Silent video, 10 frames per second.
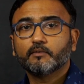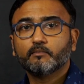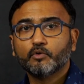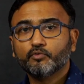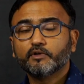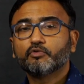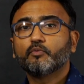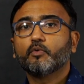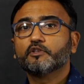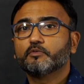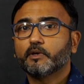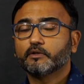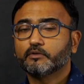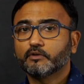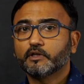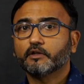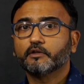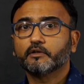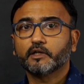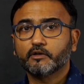moving from one space to the
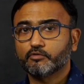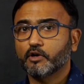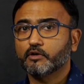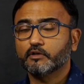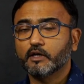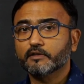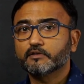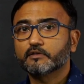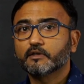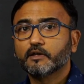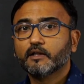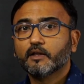other in front of the lens.